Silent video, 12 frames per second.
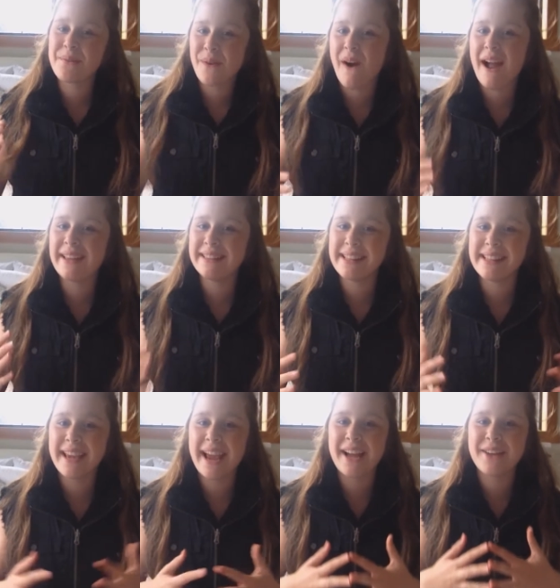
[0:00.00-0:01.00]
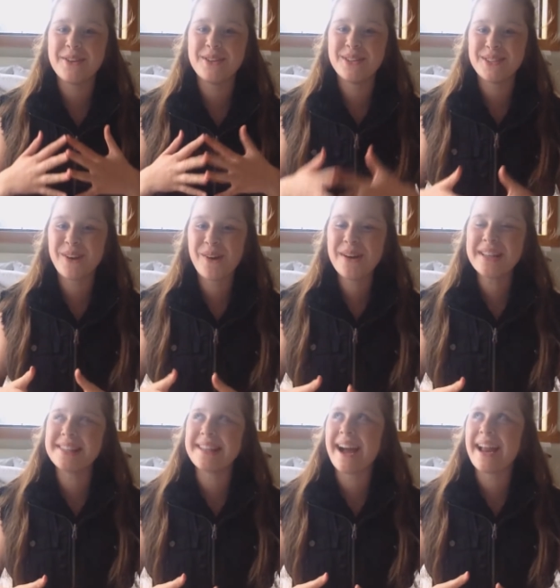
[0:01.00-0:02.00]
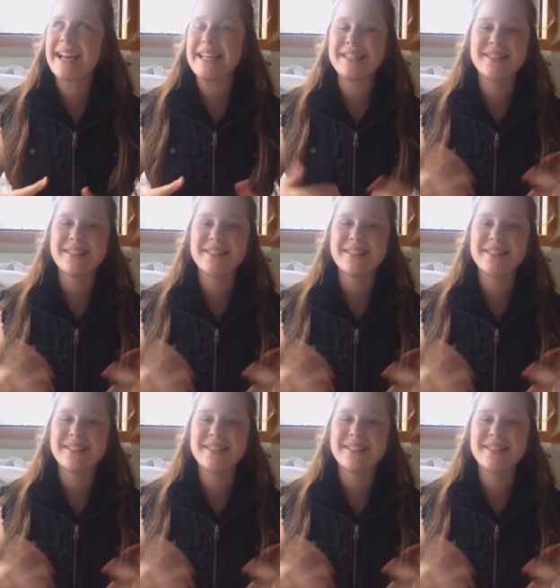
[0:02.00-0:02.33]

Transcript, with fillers: why Lily are you so excited